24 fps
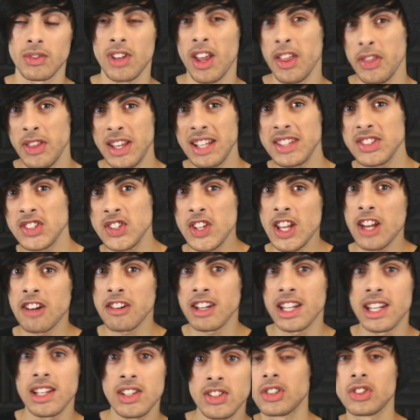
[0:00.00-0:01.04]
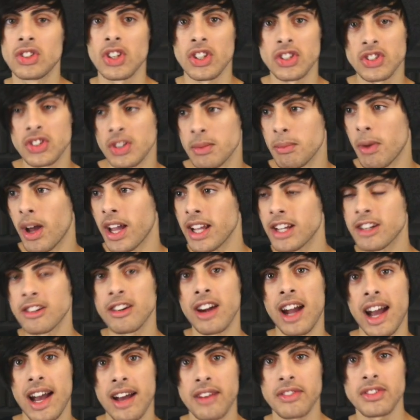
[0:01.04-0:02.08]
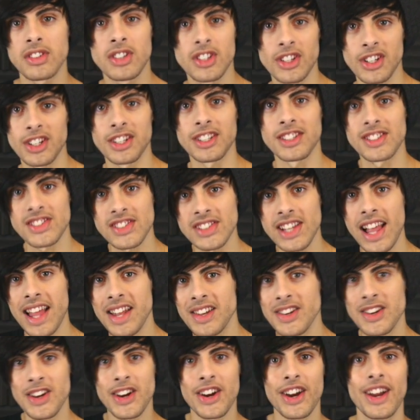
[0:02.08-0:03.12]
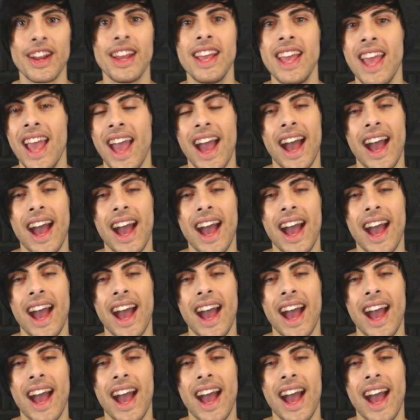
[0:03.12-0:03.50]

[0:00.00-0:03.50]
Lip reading: Nothing serious, just your Minecraft, your Slender,